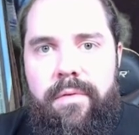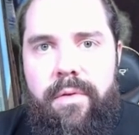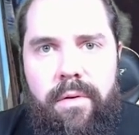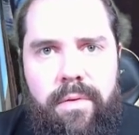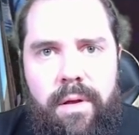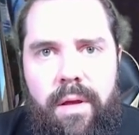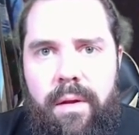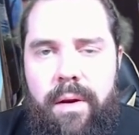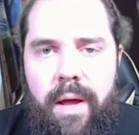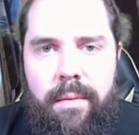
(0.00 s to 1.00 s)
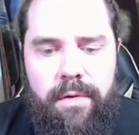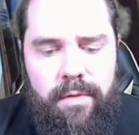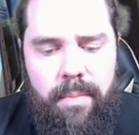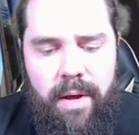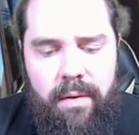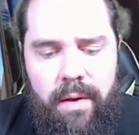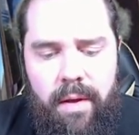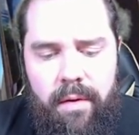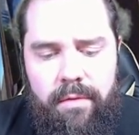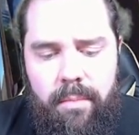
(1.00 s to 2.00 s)
so thinking not just about
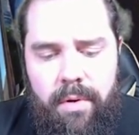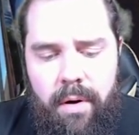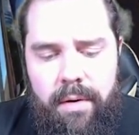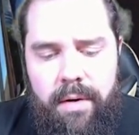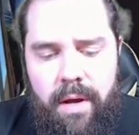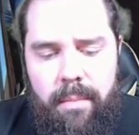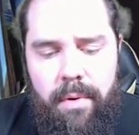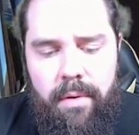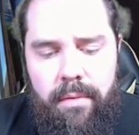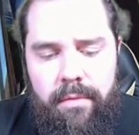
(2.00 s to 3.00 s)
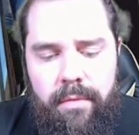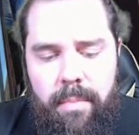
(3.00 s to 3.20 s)
some card combos,